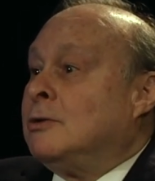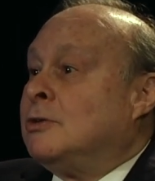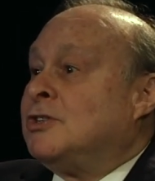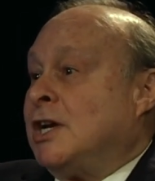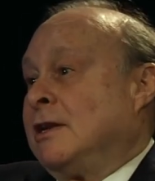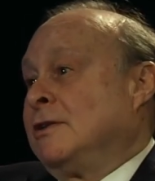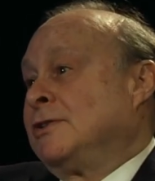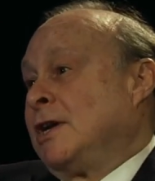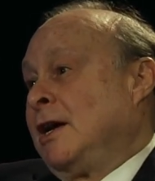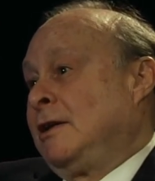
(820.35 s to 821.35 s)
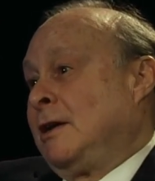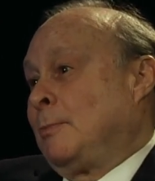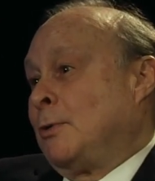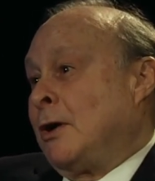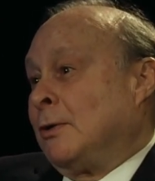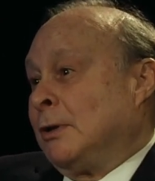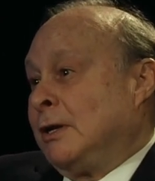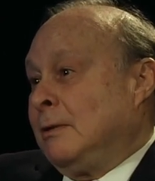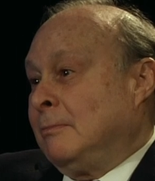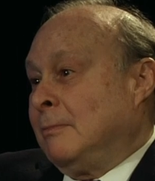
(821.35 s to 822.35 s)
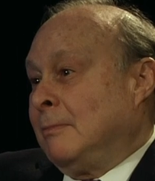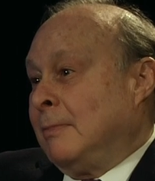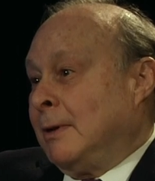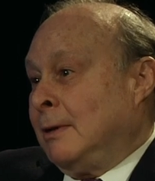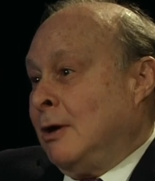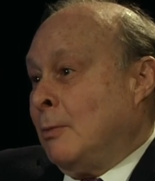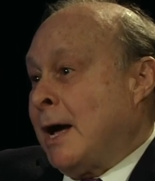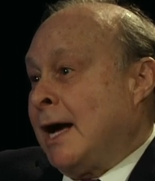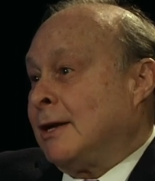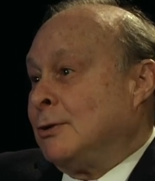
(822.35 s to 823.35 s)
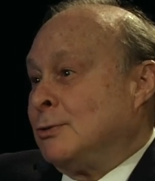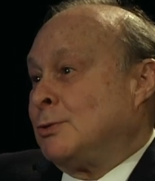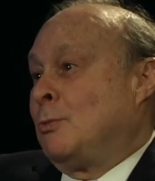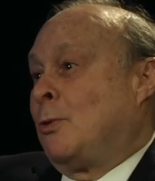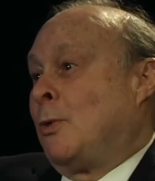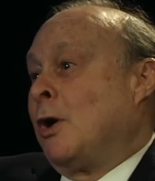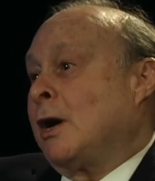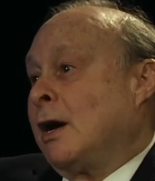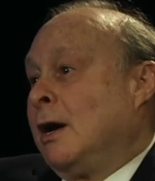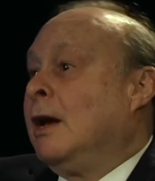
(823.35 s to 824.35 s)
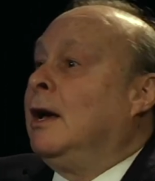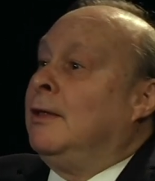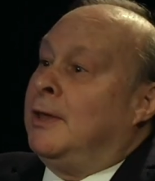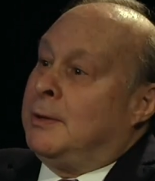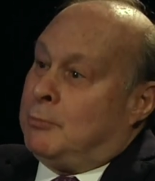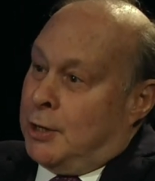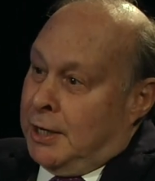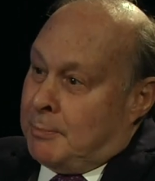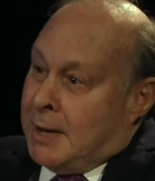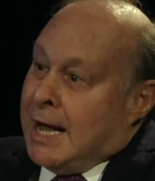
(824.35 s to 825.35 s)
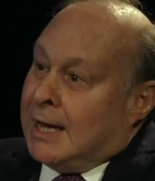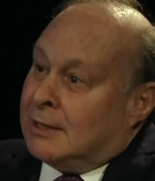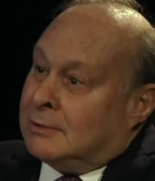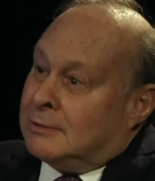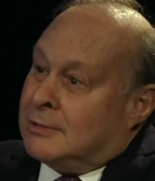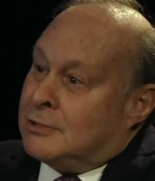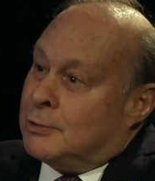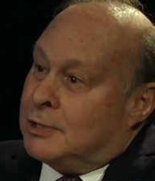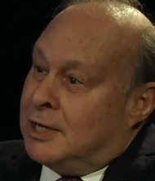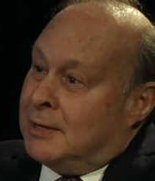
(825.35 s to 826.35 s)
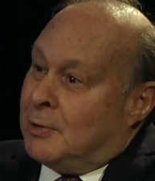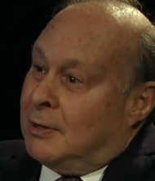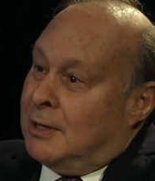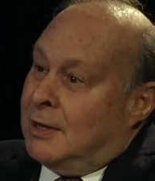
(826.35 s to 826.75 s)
to set it aside temporarily, mm-hmm. go back and do some more work, mm-hmm. and then bring it back to the table.